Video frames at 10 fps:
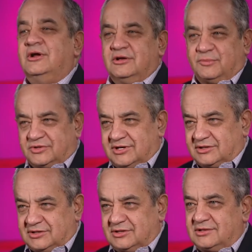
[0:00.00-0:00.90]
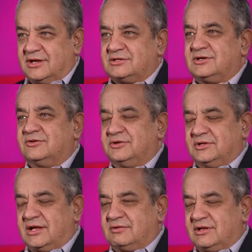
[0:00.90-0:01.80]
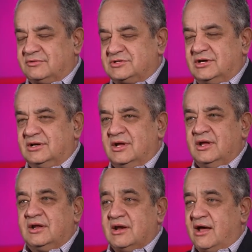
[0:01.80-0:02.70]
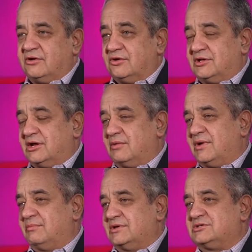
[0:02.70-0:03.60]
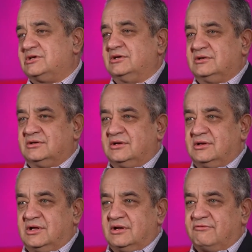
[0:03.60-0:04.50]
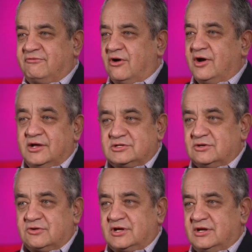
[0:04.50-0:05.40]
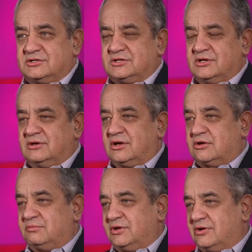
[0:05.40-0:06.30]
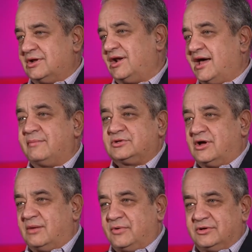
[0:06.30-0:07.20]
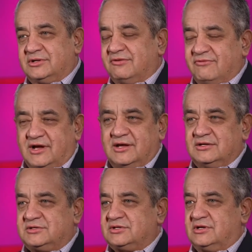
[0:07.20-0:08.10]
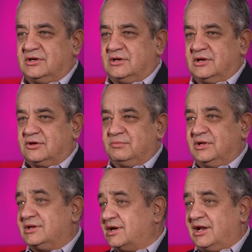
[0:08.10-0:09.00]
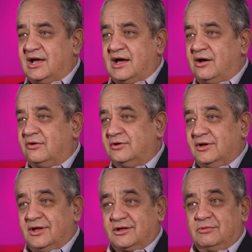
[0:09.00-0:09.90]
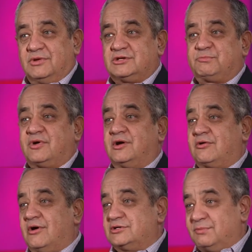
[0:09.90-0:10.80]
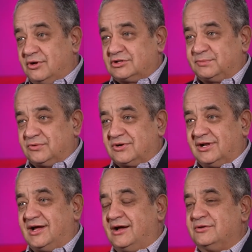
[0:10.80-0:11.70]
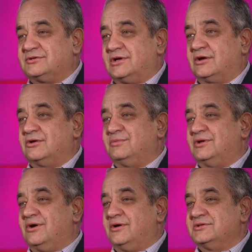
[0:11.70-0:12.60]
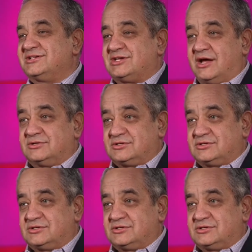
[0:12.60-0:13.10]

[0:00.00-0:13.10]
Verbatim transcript: you protected the data center, and that, that was it. Now your data might be sitting in a far edge location, it could be on a laptop, on a device, uh, it could be in the cloud, it could be spread across multiple clouds, it could be on SaaS